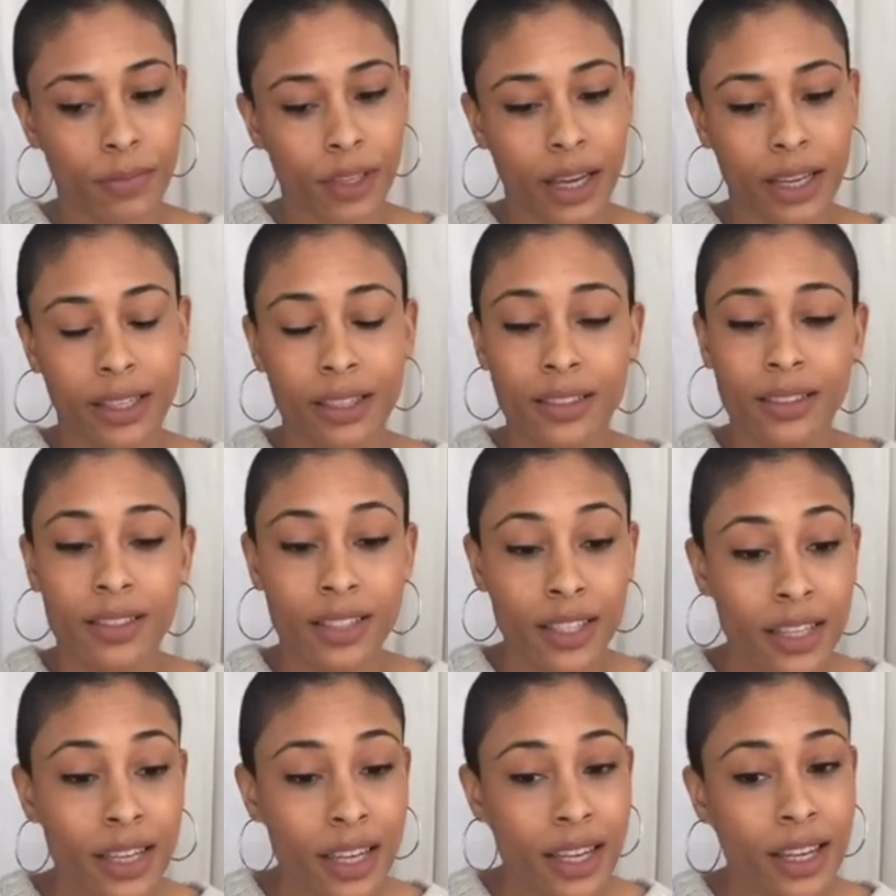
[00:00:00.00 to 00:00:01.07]
I can
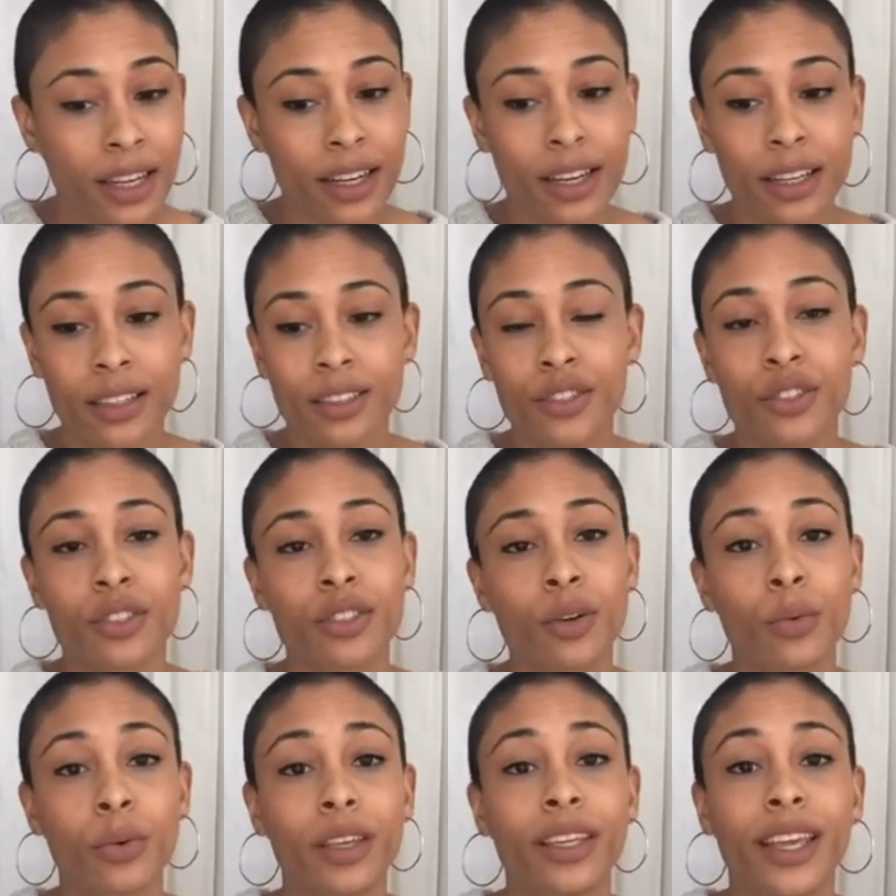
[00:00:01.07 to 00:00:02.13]
see it and I just
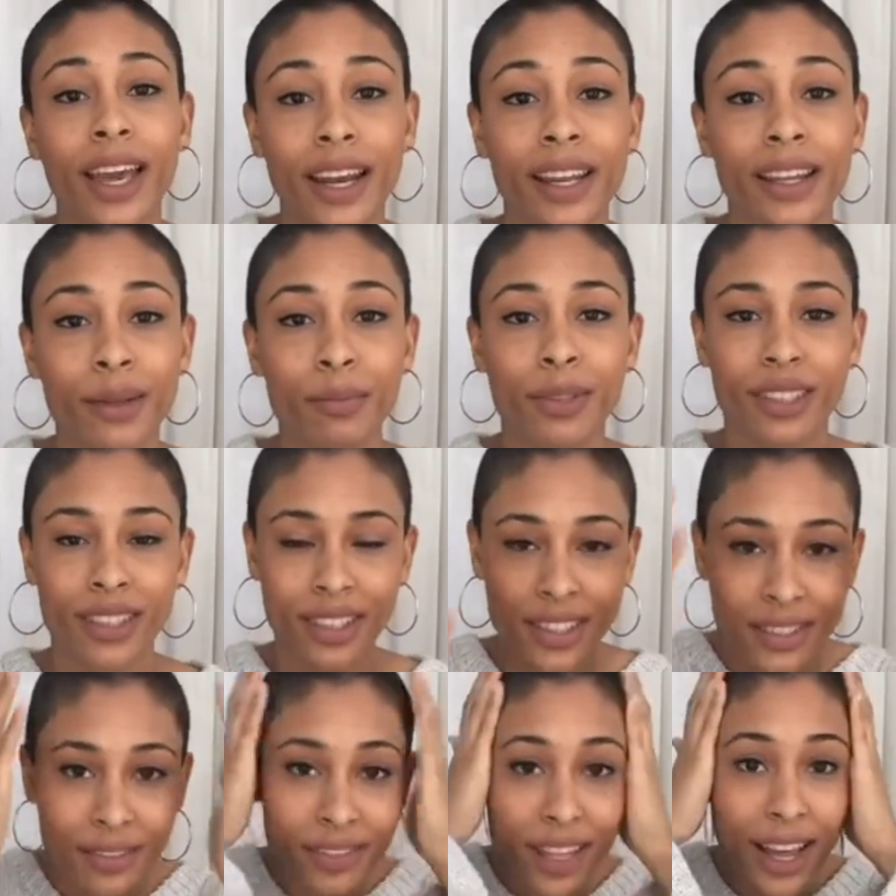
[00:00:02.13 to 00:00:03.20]
don't get it
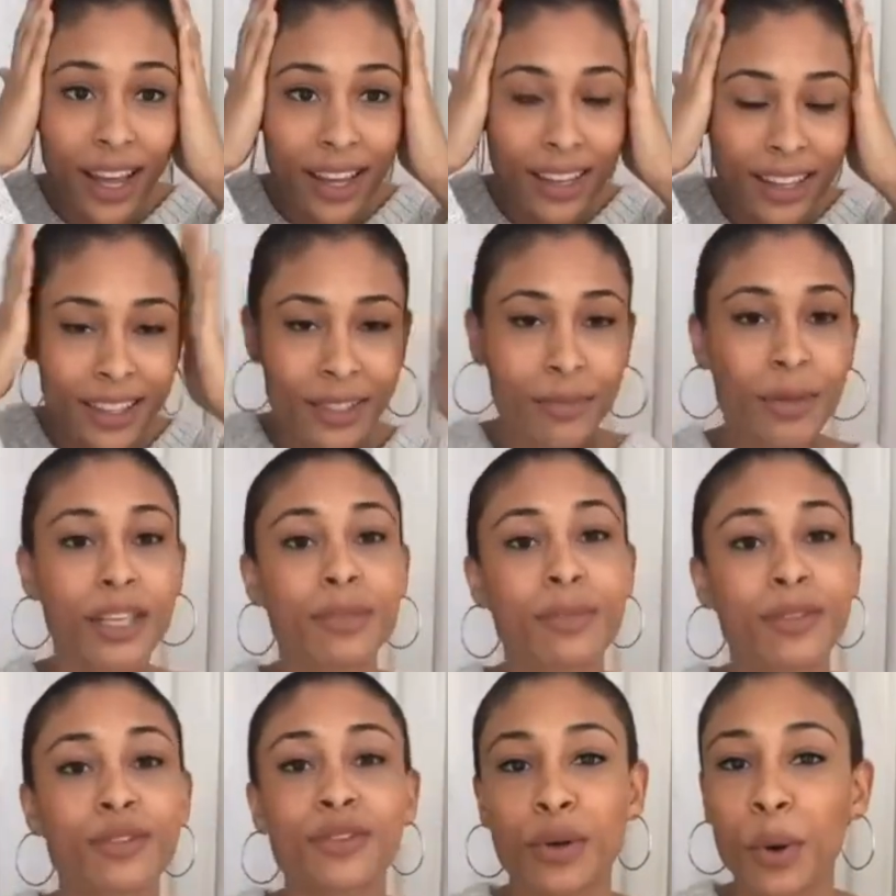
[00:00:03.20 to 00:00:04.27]
because of that, and it makes
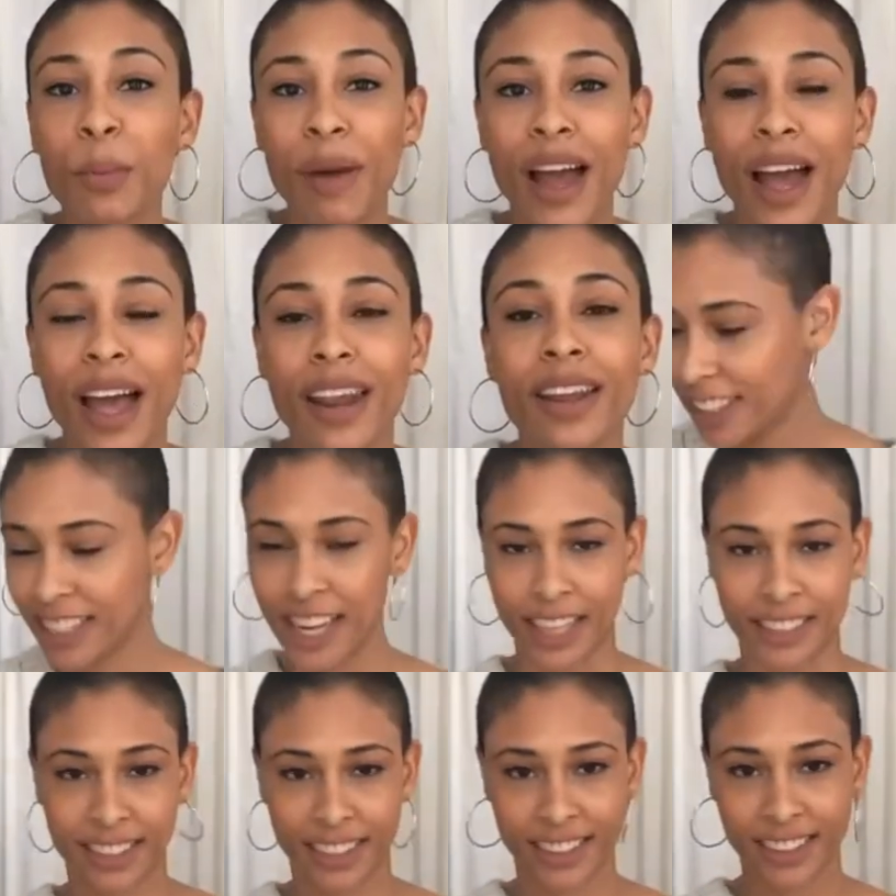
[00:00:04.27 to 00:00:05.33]
me so mad.
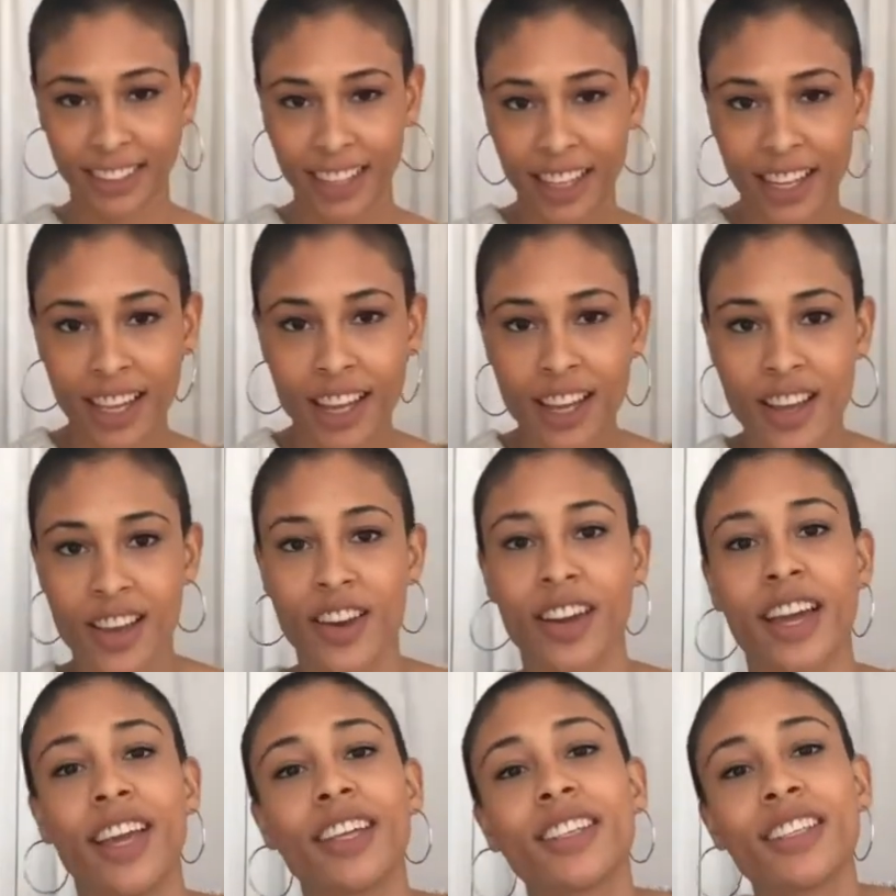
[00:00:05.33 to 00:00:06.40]
Next.
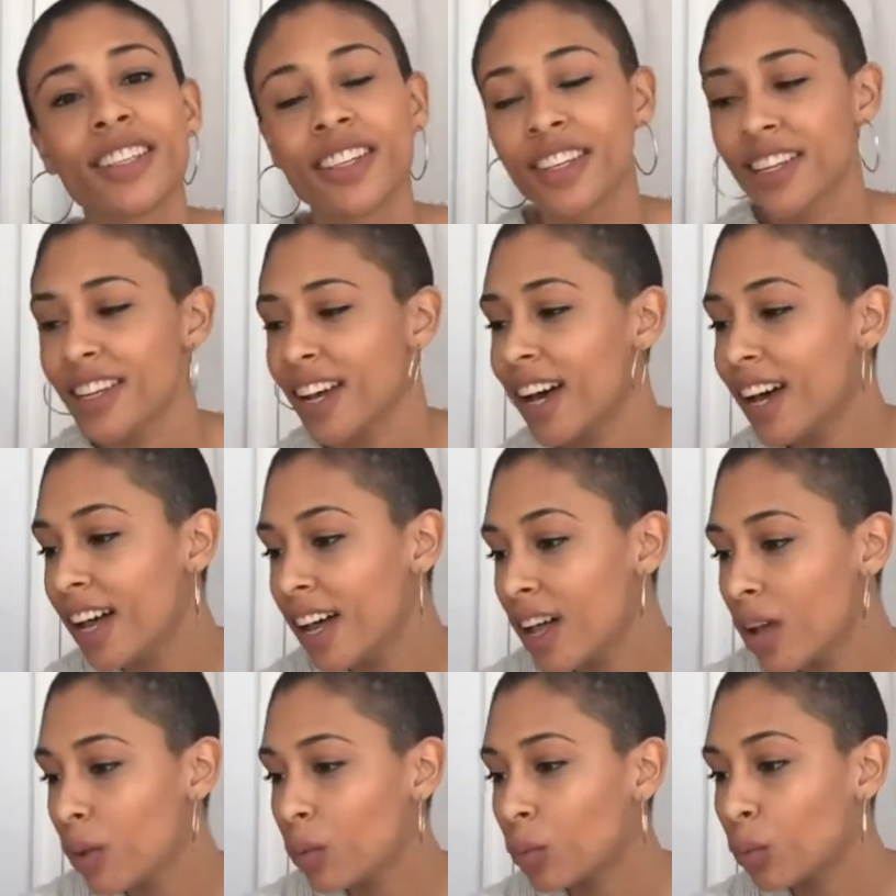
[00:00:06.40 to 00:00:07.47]
Okay.
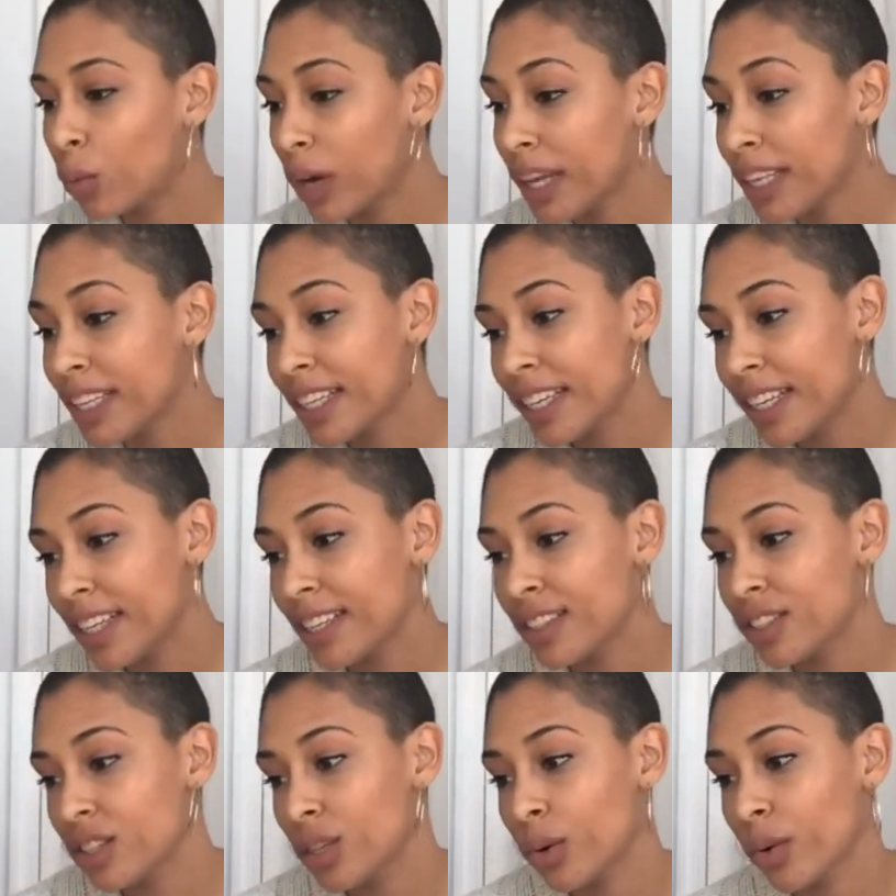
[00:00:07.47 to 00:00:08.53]
What
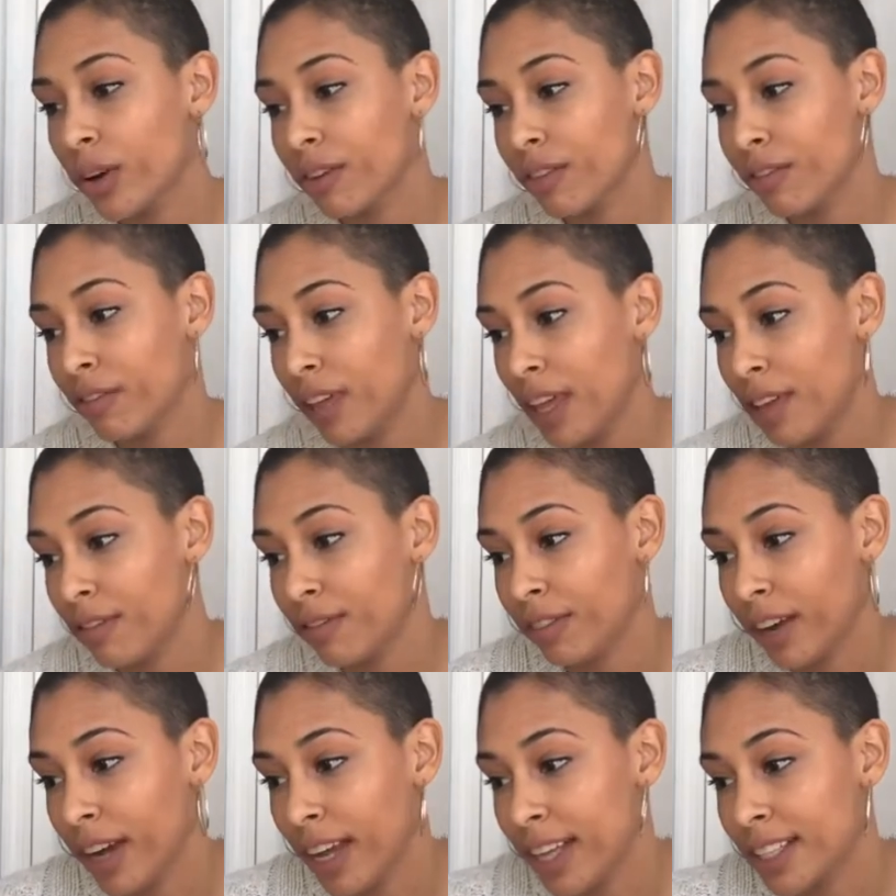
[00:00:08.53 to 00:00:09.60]
is your
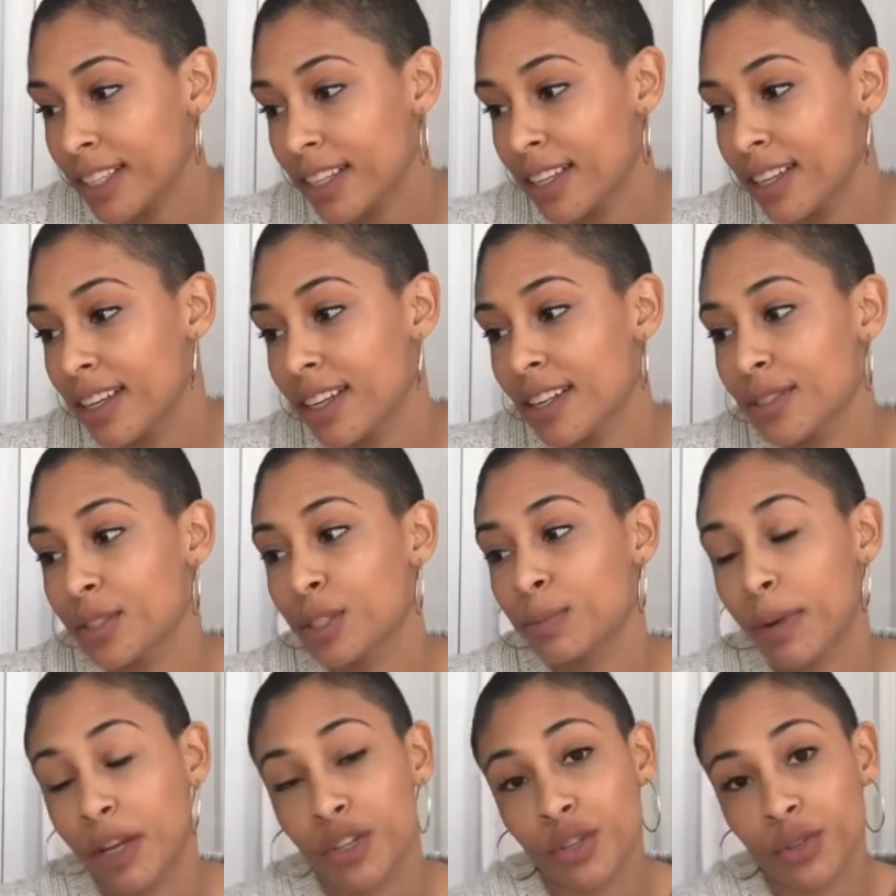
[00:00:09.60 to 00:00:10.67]
favorite
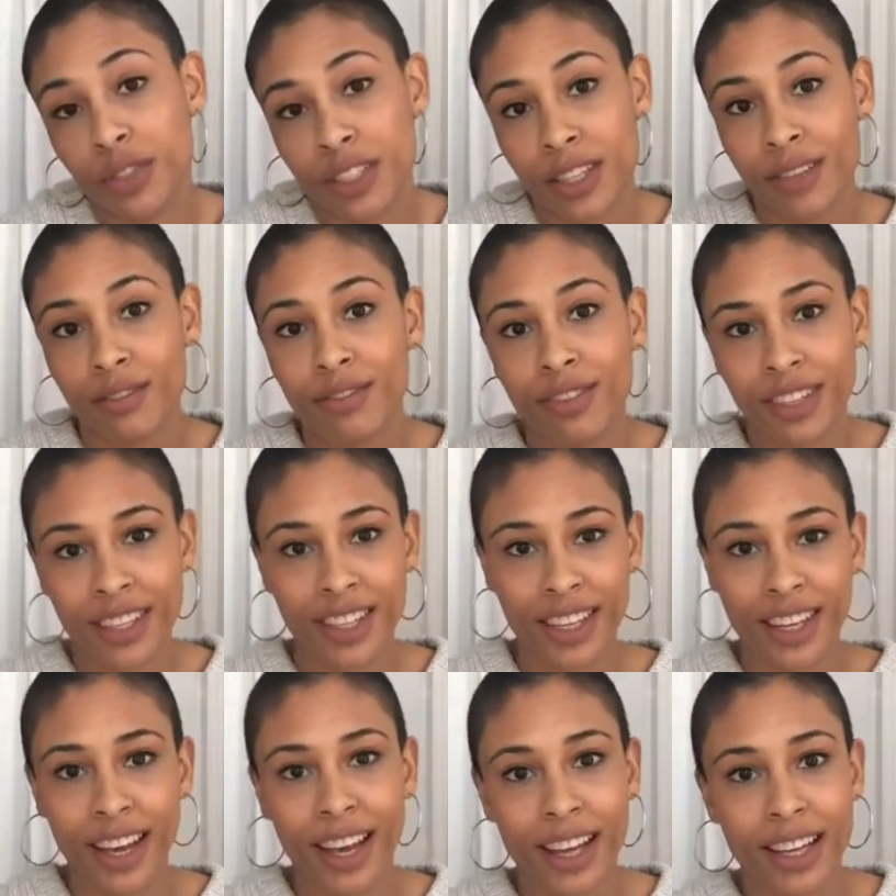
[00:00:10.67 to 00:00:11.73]
specialty
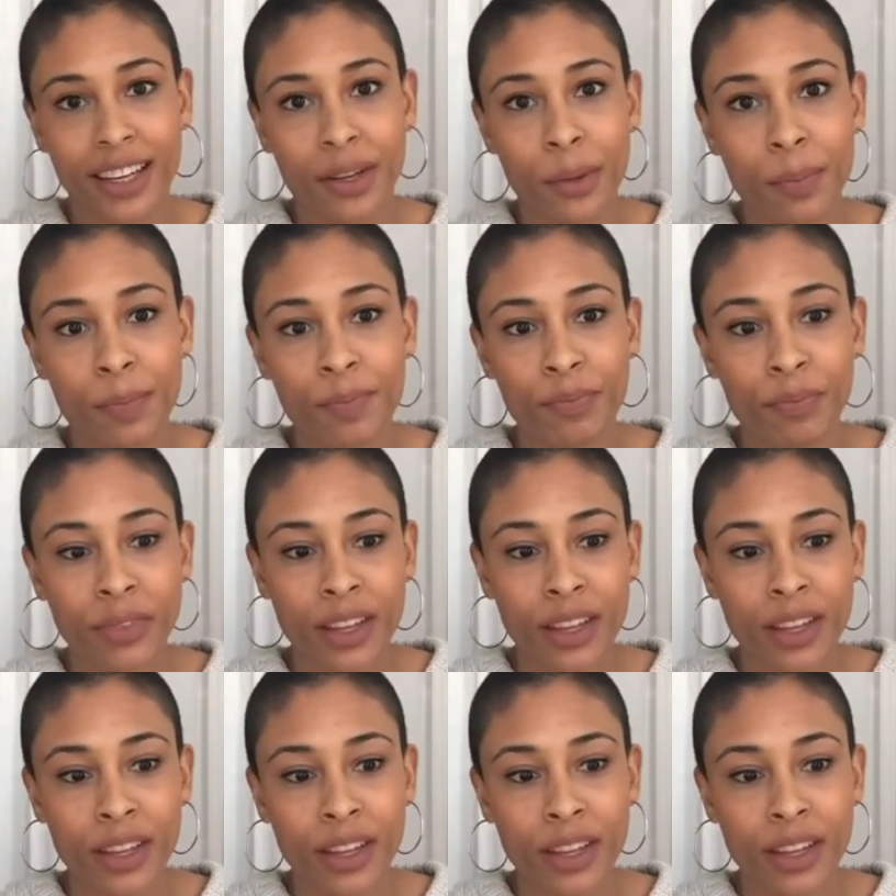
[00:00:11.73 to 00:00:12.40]
vegan item?